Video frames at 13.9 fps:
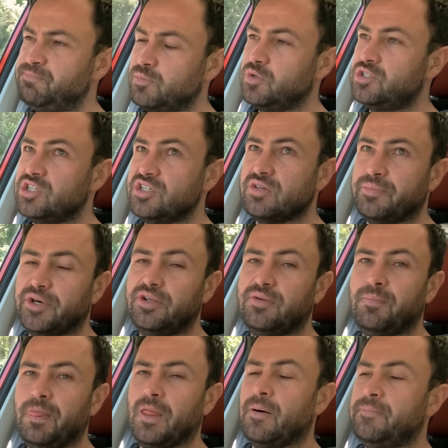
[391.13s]
which is a bit
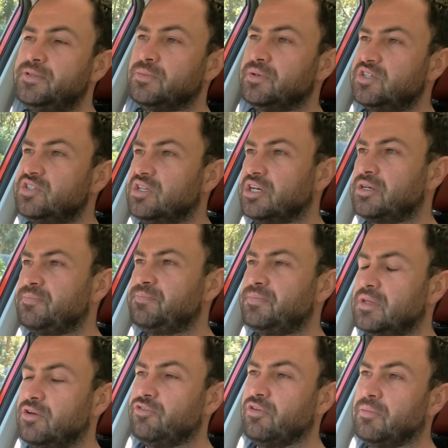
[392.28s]
optimistic,
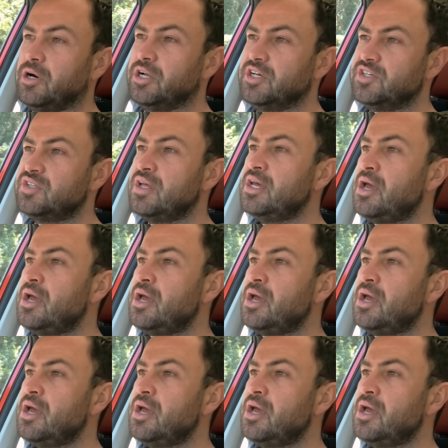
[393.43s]
if I'm honest.